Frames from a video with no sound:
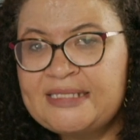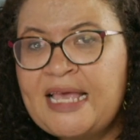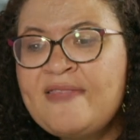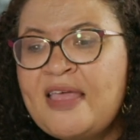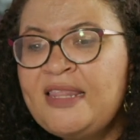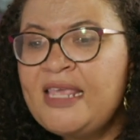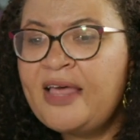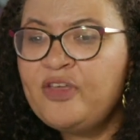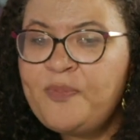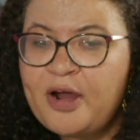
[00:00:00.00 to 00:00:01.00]
And then the
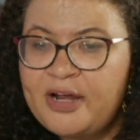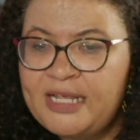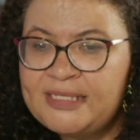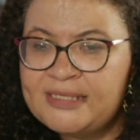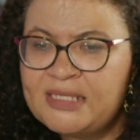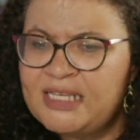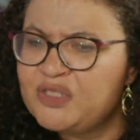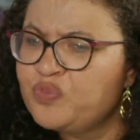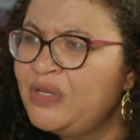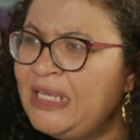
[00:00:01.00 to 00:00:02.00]
other part is
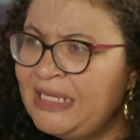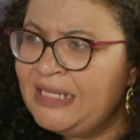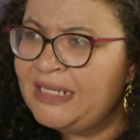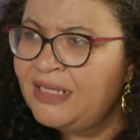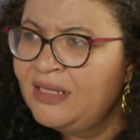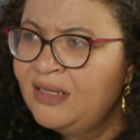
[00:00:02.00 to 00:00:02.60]
reading.